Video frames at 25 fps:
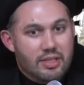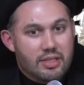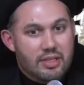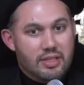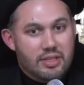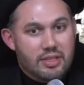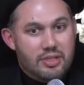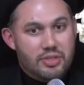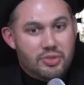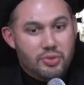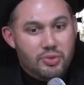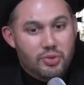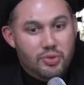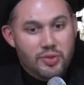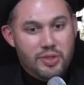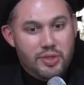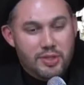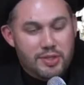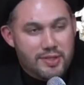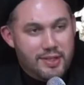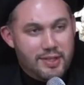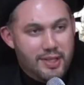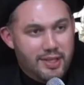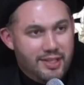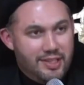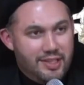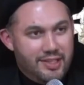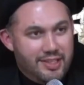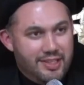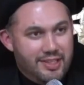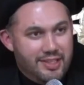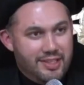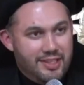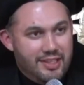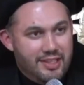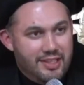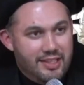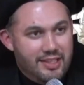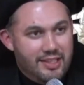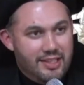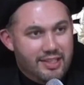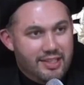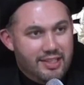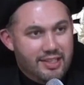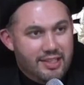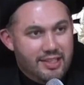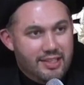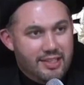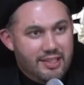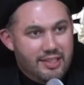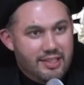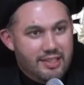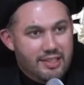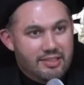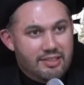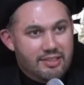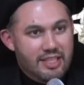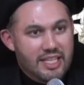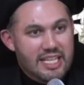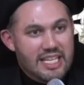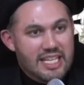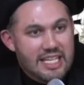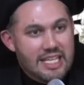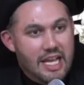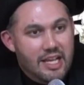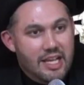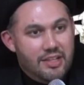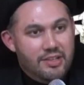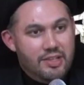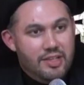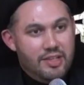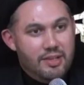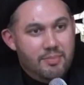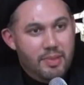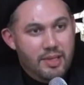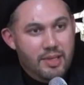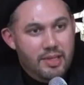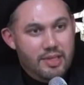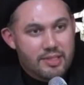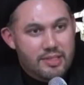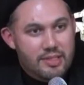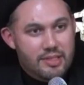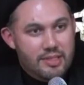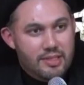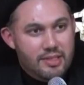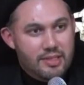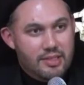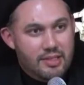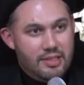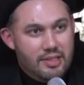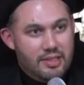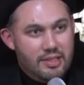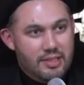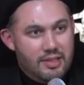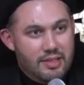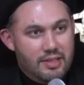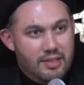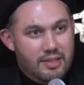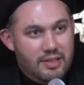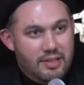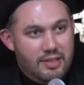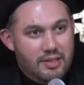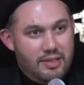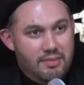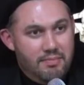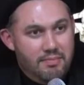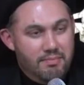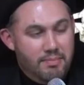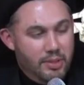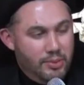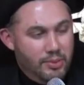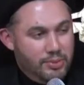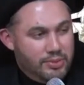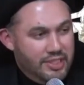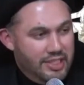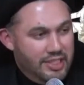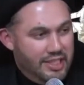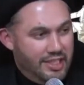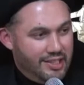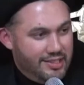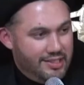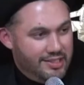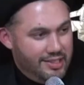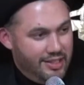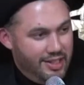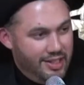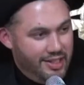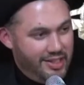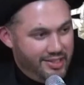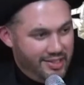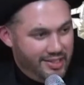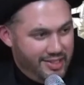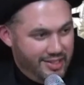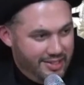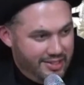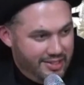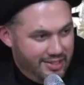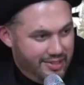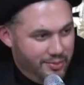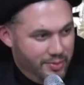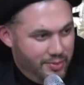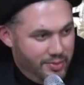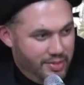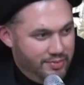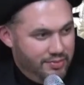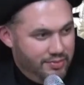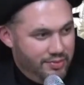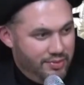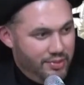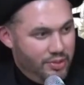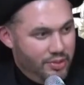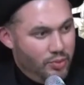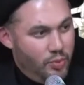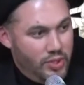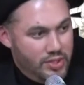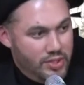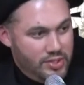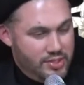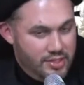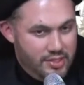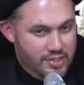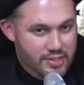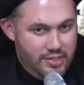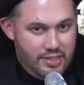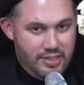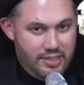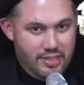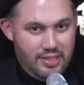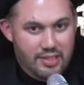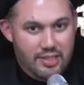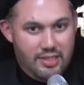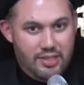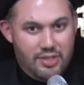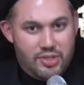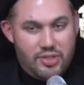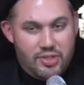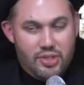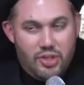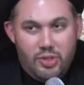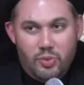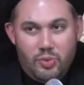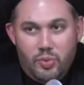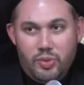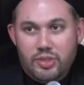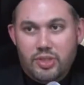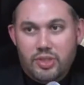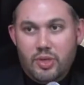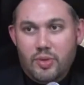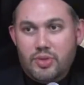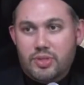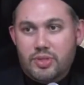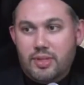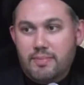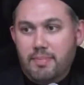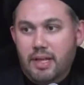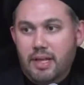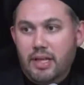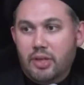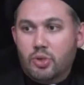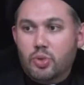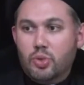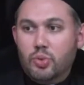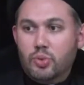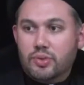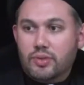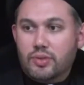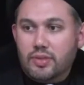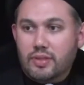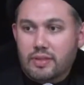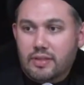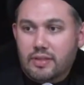Stories say that he had the ability, Mot ikhtiyari, whenever he wanted, his soul would go into malakut,